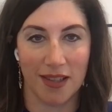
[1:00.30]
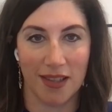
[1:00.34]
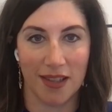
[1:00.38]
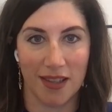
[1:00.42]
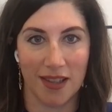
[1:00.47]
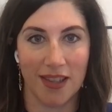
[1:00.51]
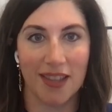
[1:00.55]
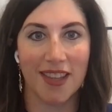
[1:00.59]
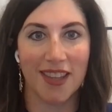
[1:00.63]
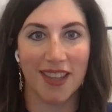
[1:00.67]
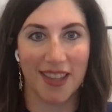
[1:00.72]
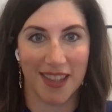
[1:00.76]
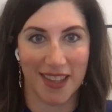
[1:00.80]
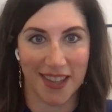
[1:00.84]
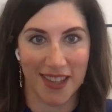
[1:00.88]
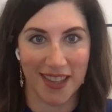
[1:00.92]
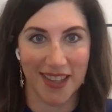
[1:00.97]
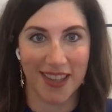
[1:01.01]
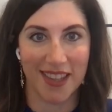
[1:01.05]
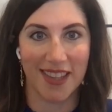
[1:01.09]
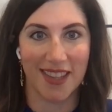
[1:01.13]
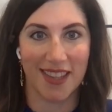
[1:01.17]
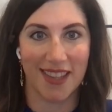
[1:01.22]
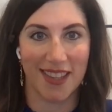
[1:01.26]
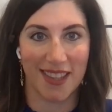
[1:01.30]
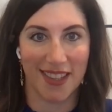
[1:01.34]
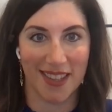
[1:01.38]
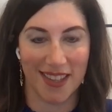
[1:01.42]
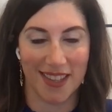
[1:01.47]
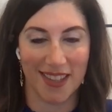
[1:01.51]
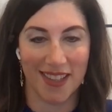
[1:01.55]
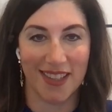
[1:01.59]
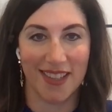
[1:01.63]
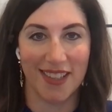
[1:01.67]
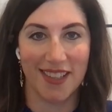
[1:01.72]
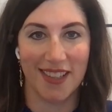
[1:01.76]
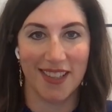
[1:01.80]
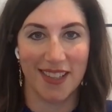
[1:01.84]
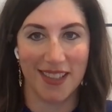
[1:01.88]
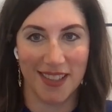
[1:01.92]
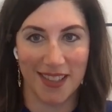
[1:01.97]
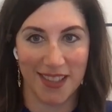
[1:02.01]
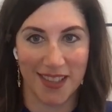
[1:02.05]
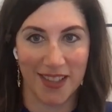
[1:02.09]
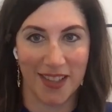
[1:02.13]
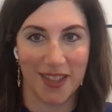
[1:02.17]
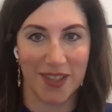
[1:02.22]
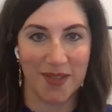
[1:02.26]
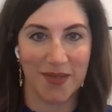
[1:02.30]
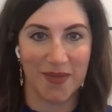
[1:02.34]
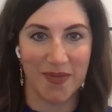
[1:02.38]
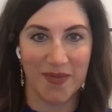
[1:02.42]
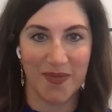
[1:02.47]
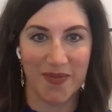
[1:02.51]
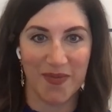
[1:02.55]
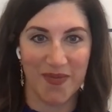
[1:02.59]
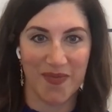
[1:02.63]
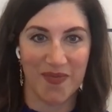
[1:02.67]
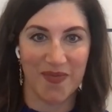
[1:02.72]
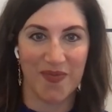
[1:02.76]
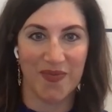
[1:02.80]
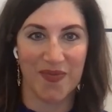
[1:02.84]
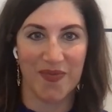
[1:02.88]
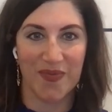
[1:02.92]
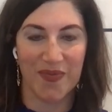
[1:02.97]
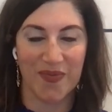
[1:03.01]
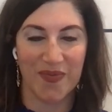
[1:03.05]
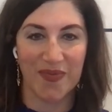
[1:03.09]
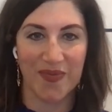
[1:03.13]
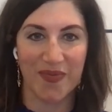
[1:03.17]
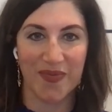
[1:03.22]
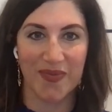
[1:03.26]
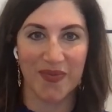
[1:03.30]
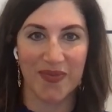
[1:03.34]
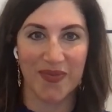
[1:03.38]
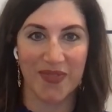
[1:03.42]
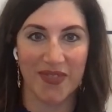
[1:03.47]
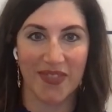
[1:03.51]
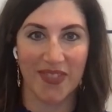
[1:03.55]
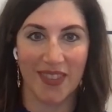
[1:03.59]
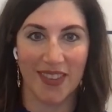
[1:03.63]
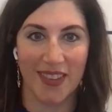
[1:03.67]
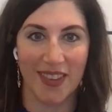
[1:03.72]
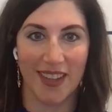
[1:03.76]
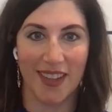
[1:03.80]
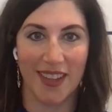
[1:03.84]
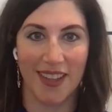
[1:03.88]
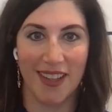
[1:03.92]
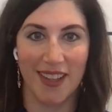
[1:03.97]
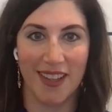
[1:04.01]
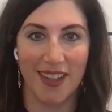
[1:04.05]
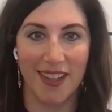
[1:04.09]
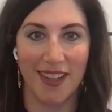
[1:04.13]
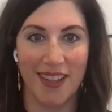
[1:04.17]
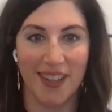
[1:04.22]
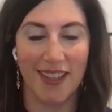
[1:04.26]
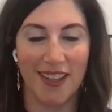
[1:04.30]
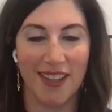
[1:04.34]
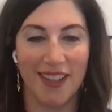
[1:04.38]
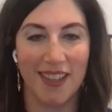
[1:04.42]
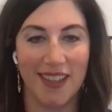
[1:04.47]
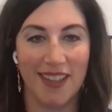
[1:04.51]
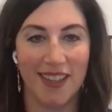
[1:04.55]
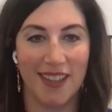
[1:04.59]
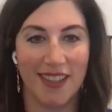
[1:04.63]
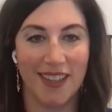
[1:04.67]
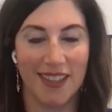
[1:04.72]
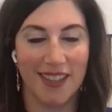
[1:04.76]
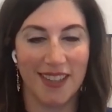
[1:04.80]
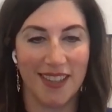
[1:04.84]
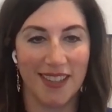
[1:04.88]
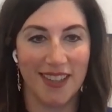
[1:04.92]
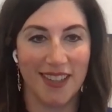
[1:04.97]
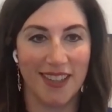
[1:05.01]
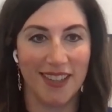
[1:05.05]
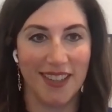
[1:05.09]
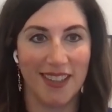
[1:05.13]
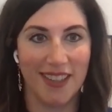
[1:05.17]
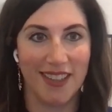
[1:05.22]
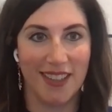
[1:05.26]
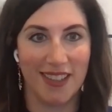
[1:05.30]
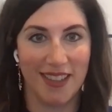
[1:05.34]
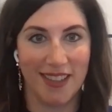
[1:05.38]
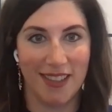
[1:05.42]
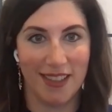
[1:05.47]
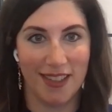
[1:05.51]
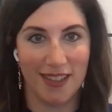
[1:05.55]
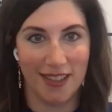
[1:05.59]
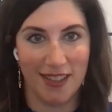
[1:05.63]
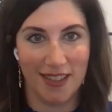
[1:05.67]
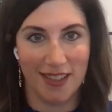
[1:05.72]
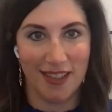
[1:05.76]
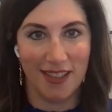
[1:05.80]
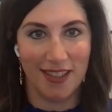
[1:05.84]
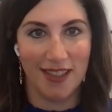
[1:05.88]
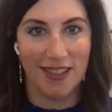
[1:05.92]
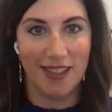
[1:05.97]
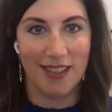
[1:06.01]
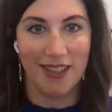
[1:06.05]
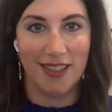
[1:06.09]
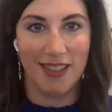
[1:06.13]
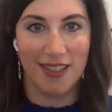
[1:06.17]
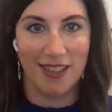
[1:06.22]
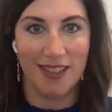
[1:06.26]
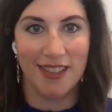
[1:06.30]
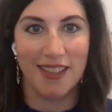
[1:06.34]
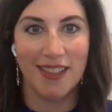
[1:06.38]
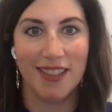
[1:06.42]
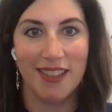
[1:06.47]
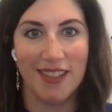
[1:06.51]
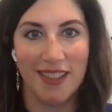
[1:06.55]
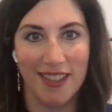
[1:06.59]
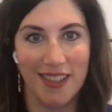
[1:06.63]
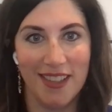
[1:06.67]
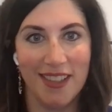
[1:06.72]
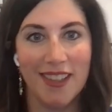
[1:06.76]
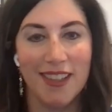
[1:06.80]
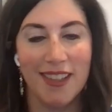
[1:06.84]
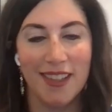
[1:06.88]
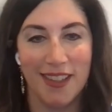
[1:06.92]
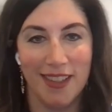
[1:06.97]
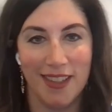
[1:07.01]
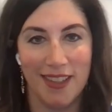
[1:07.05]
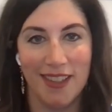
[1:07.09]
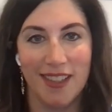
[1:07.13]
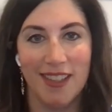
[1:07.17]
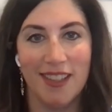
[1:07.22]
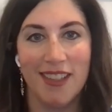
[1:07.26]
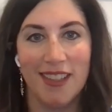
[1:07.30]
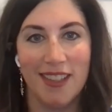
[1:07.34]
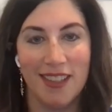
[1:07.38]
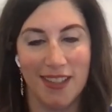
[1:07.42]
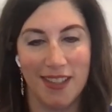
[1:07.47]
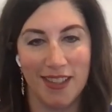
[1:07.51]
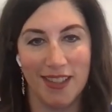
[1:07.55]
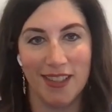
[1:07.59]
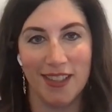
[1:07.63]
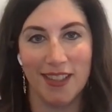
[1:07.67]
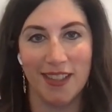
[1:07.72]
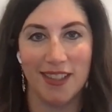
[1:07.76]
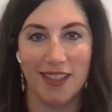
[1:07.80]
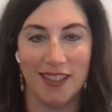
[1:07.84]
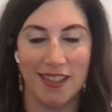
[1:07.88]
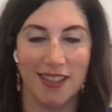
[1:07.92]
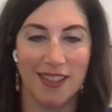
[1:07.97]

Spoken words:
No words are spoken by the person on screen.